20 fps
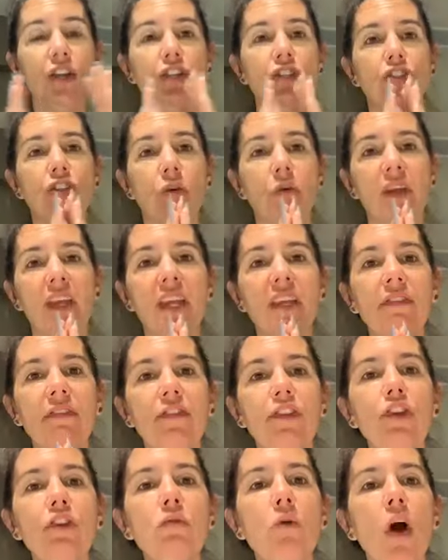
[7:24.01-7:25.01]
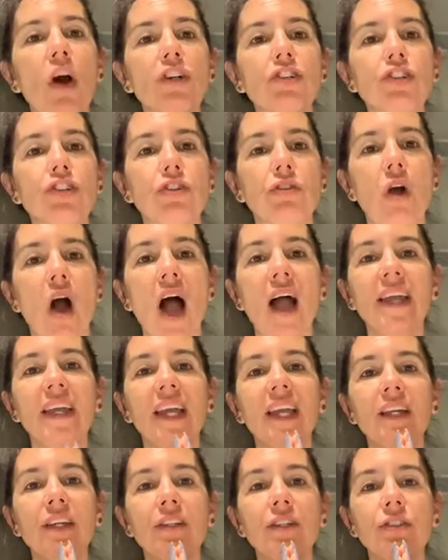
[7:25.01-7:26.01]
So if you are
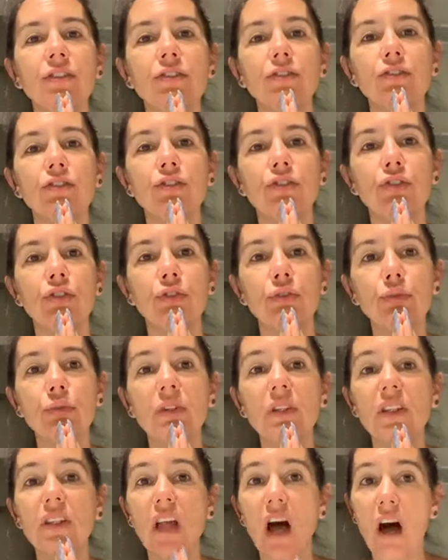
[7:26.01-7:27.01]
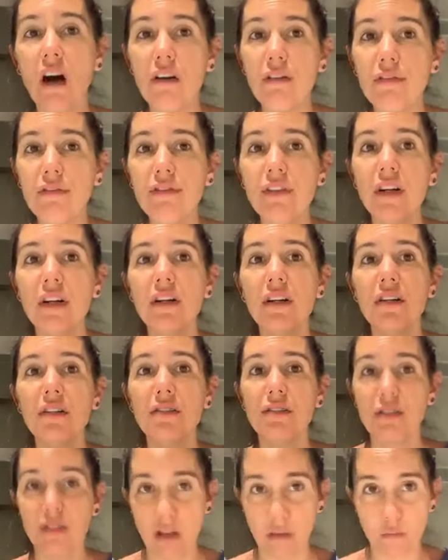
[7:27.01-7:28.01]
trying to love
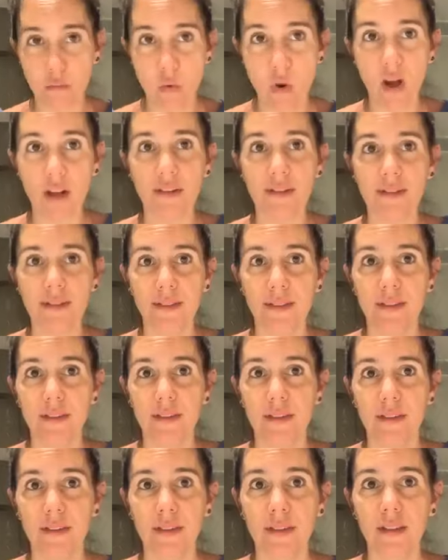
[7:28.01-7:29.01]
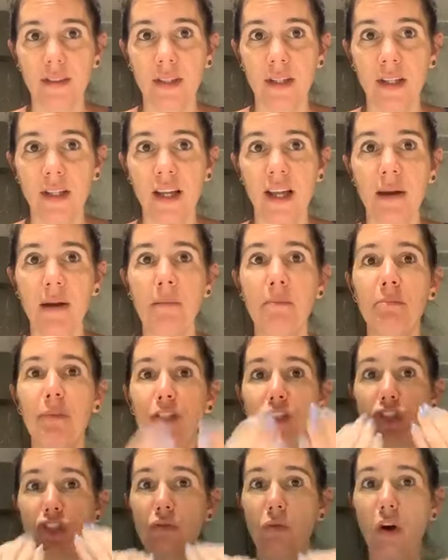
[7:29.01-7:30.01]
someone,
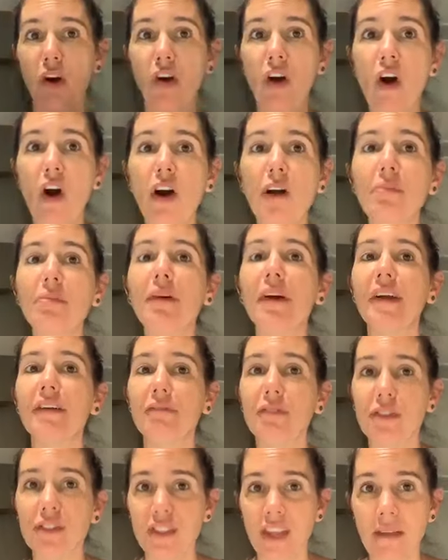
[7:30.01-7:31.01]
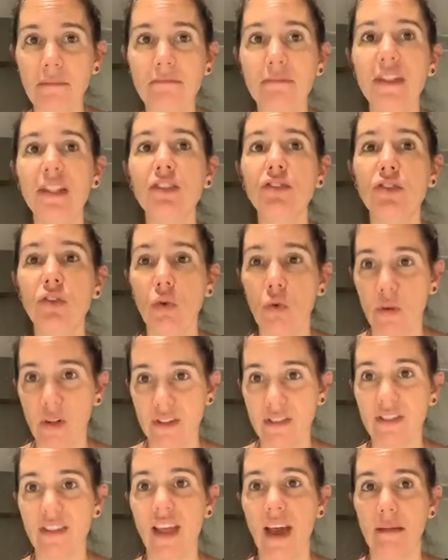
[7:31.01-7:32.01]
but you are harboring resentment
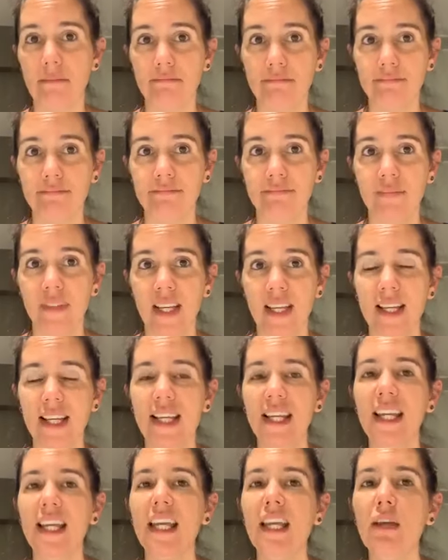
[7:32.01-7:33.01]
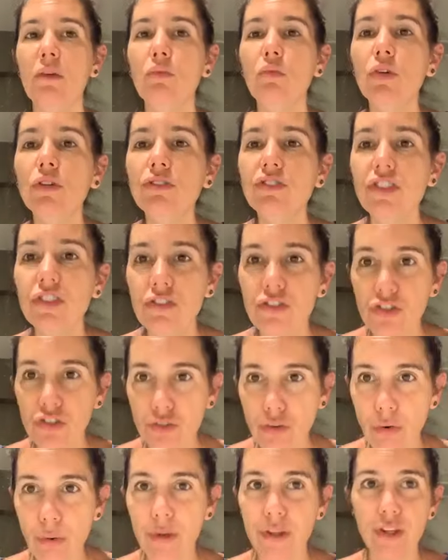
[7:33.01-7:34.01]
towards them, it will
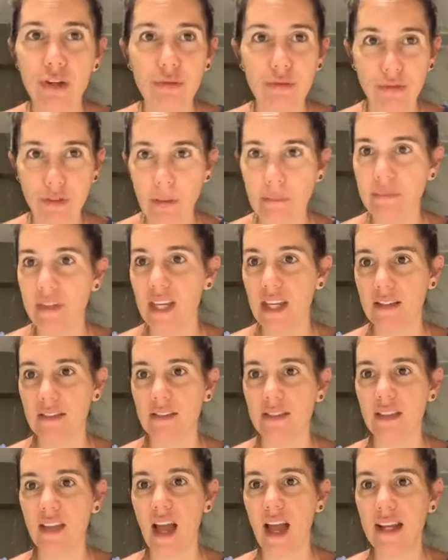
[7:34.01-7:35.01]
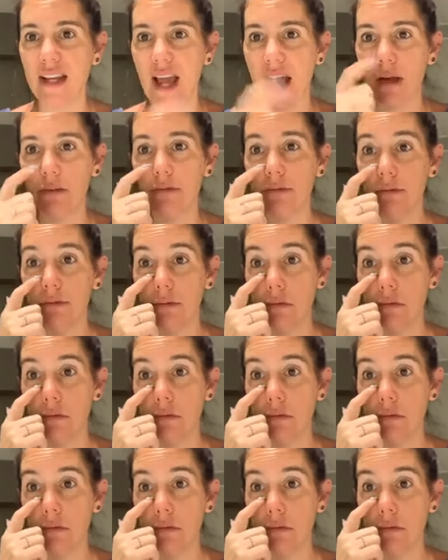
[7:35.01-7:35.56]
destroy you from the inside out,